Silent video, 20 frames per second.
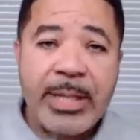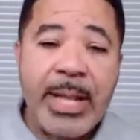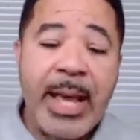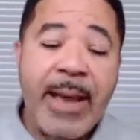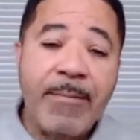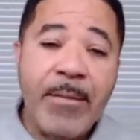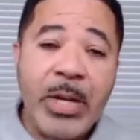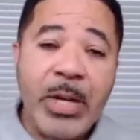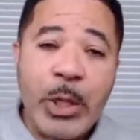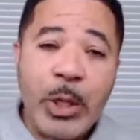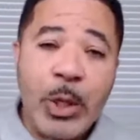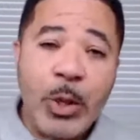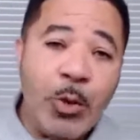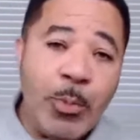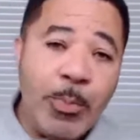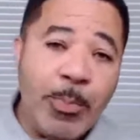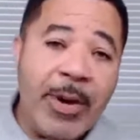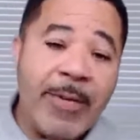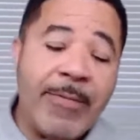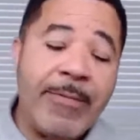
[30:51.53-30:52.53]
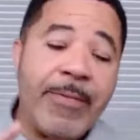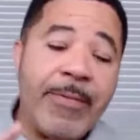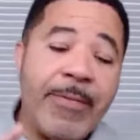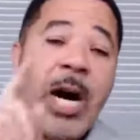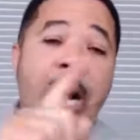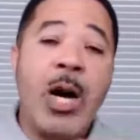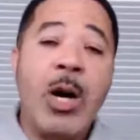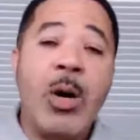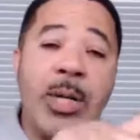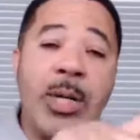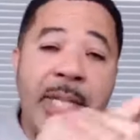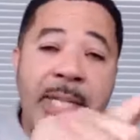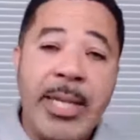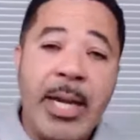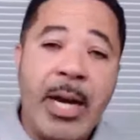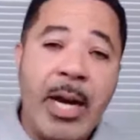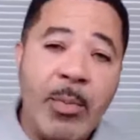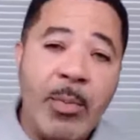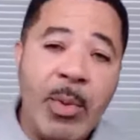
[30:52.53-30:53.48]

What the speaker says: not for you, but for all of y'all.